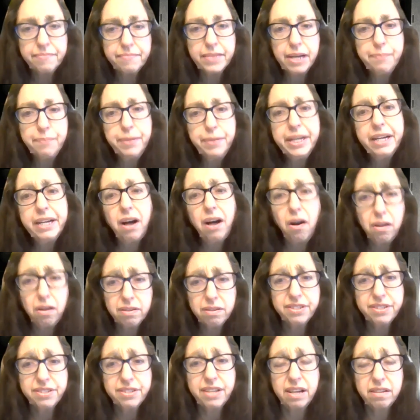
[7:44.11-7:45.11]
but
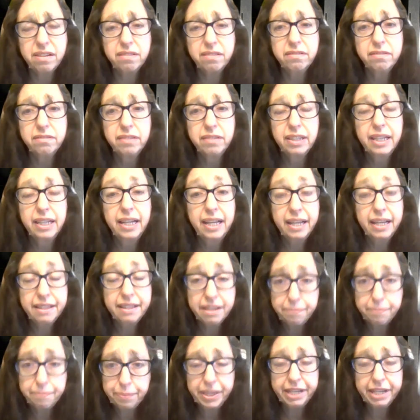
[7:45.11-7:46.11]
also the
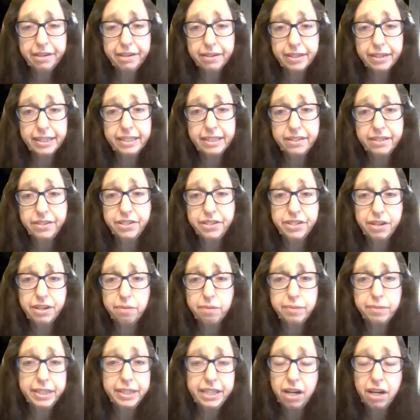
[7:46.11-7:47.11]
period. So
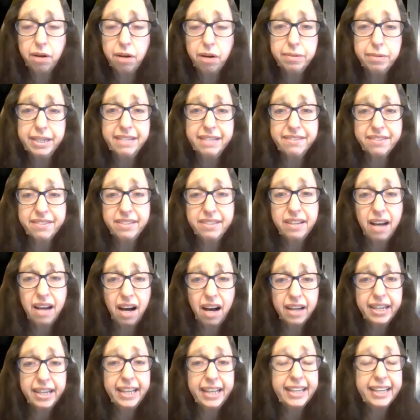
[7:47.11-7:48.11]
we know it's
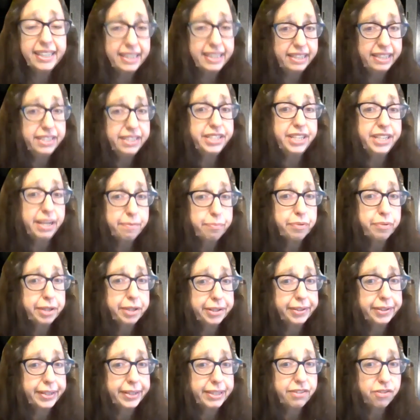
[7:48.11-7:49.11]
not a
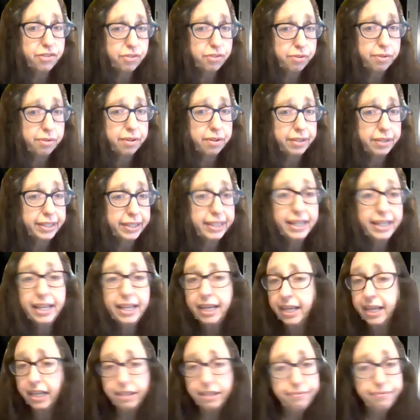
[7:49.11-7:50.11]
contemporary story.
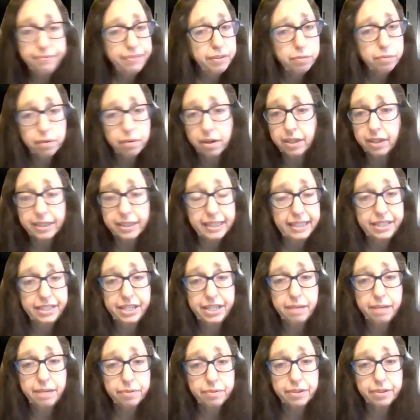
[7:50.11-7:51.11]
If it were a
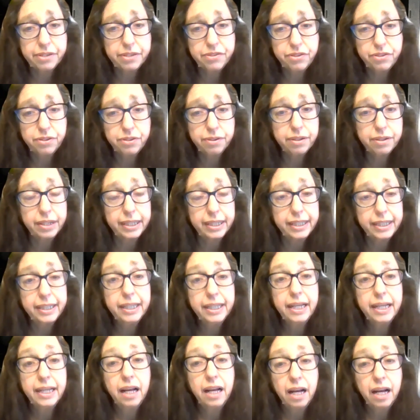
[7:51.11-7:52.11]
contemporary story,
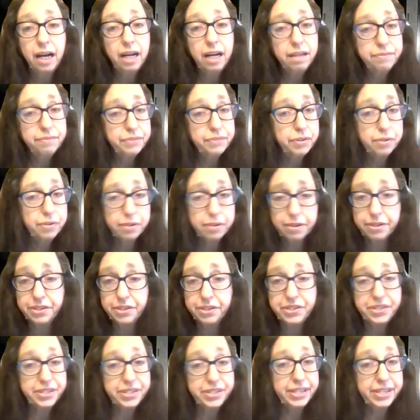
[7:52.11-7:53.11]
of
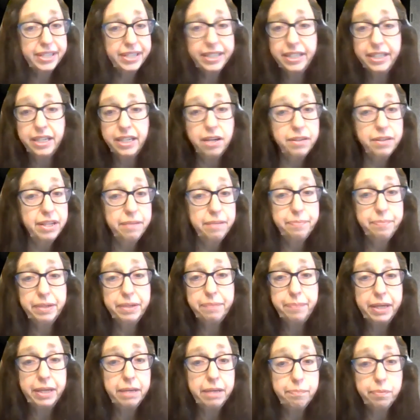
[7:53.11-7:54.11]
course, there'd be
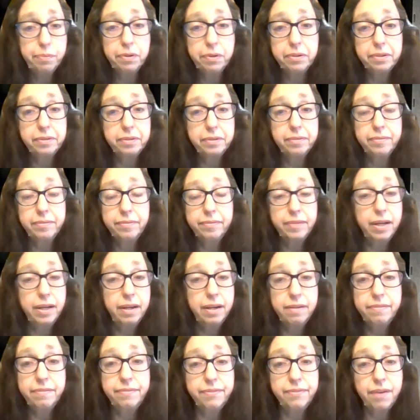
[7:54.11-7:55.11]
people
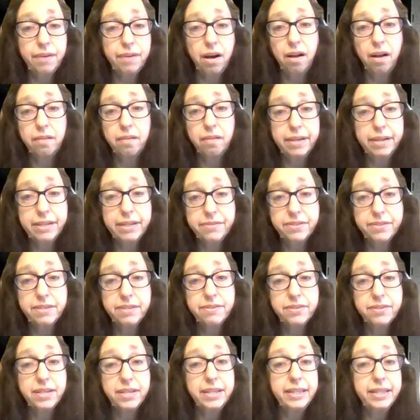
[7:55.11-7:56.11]
of all
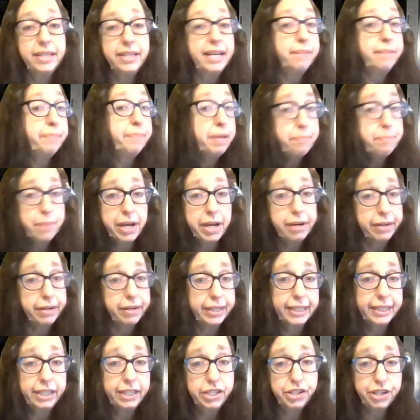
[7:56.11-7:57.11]
races and they'd be
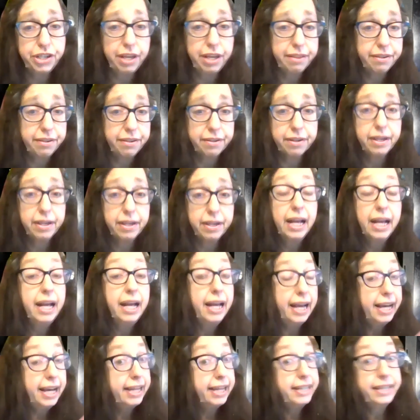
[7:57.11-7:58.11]
marrying each other
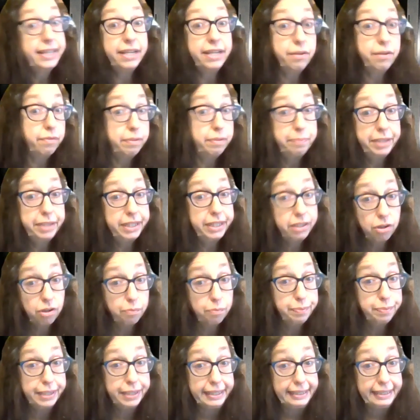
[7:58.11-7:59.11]
and there would be no
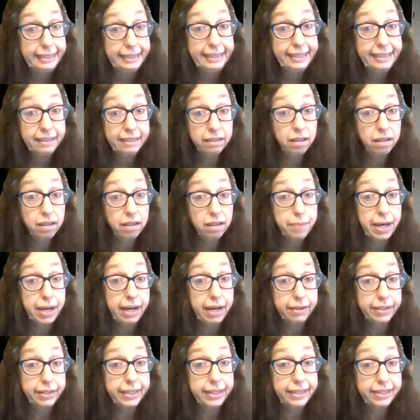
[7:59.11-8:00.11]
big deal
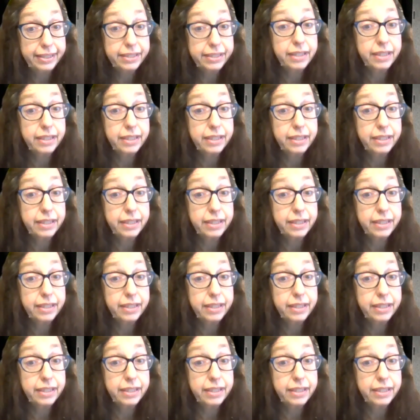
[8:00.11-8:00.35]
about it.